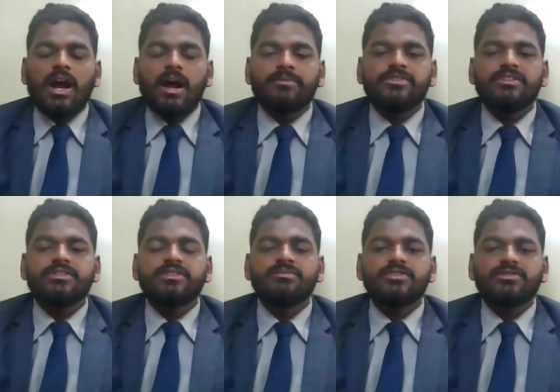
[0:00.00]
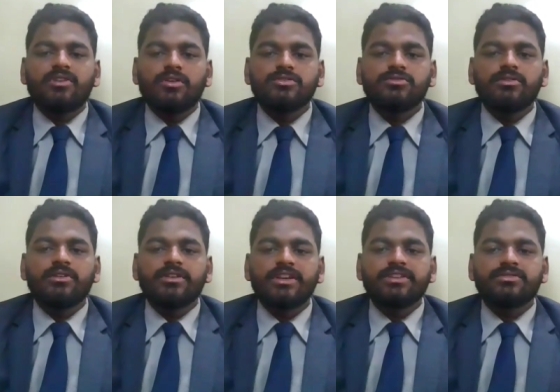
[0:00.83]
Absenteeism is also
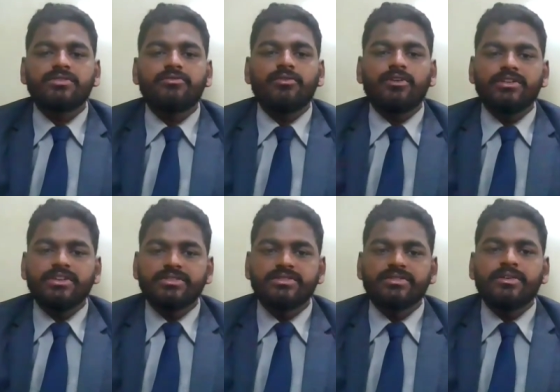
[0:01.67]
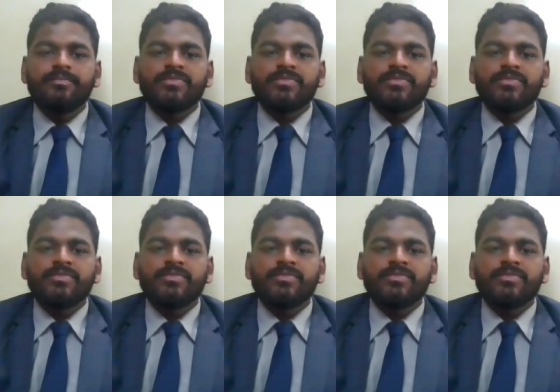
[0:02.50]
a reason for this.